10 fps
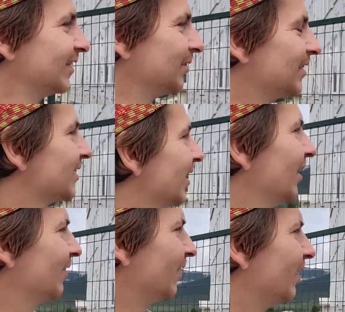So I'm just going
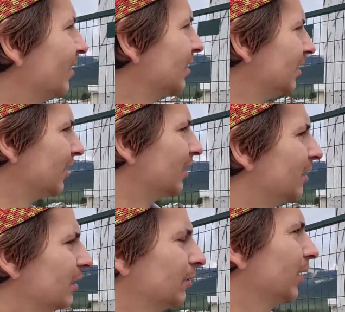to have a
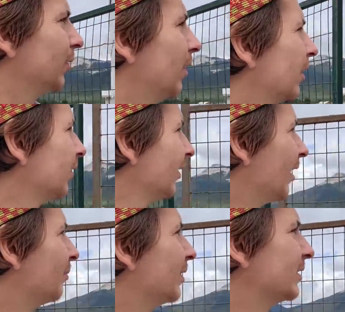quick walk
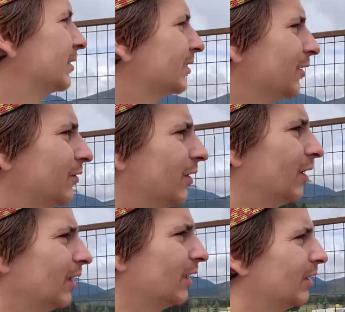around, but so
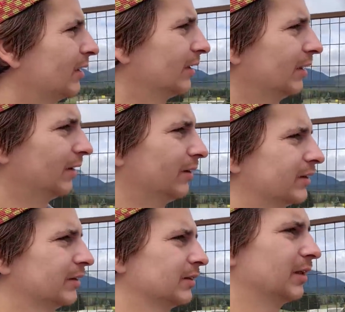far it
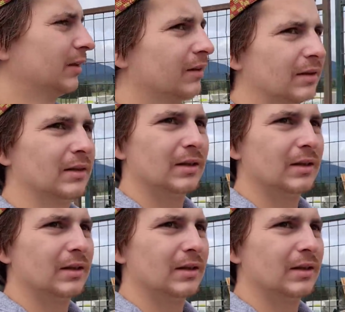looks as though